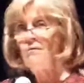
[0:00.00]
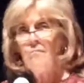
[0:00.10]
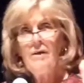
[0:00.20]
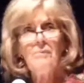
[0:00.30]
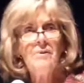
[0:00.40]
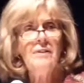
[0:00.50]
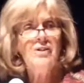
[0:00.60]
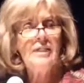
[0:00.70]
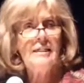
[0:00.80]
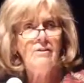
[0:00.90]
Remember the
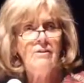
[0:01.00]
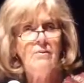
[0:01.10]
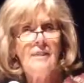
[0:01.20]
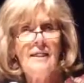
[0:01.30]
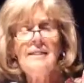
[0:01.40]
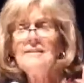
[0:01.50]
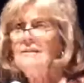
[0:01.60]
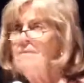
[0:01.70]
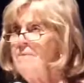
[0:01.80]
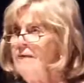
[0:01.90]
Jane Doe case
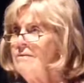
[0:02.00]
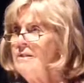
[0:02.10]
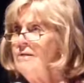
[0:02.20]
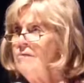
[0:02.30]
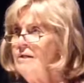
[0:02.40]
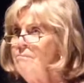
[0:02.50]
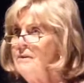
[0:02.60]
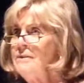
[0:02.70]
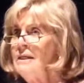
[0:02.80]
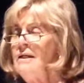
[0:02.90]
and the balcony
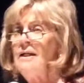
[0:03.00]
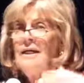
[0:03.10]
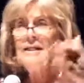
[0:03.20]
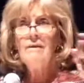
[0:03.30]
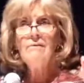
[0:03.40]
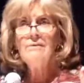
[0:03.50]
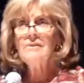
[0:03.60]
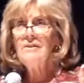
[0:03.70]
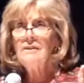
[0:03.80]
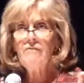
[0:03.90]
rapist and all those
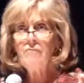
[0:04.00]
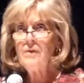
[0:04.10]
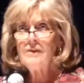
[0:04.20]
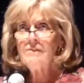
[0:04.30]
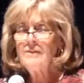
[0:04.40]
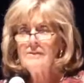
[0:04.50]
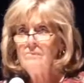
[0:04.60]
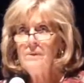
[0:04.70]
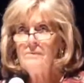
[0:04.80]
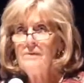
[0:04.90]
leaf breakfasts you
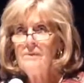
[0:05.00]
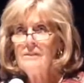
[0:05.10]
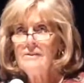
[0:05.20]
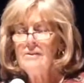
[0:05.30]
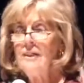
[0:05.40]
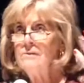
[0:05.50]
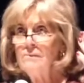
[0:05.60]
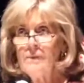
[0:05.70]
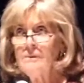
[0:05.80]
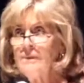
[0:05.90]
probably went to? I was
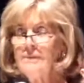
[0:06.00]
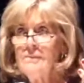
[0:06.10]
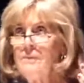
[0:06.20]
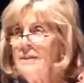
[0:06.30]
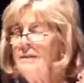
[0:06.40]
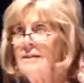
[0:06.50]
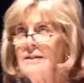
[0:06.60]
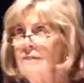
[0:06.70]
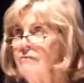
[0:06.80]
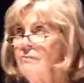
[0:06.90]
probably the speaker,
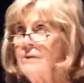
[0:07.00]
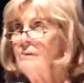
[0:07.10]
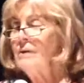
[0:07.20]
God forbid,